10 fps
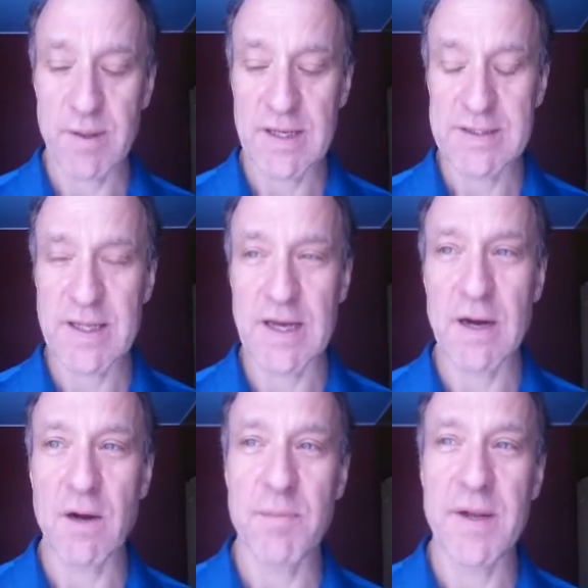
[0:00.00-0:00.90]
place
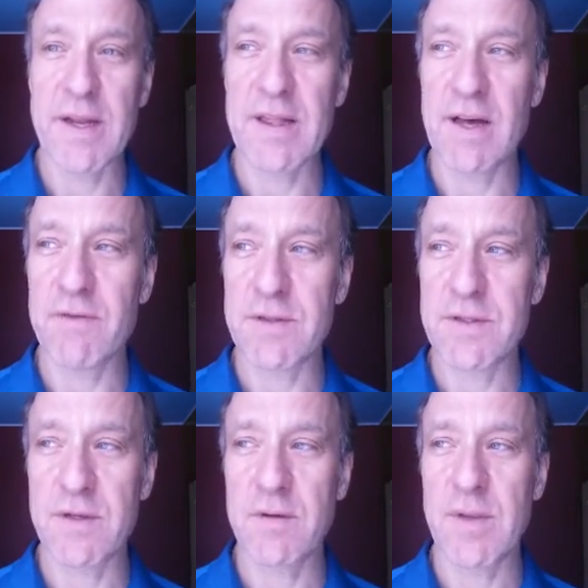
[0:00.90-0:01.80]
there on many levels
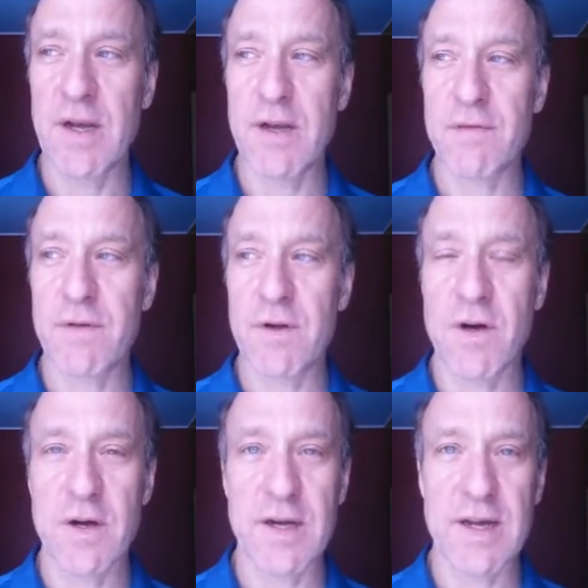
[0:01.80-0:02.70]
and in many different
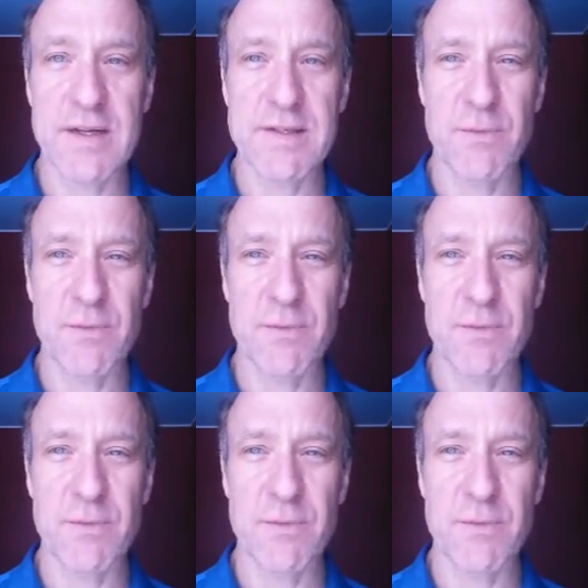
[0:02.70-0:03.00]
contexts,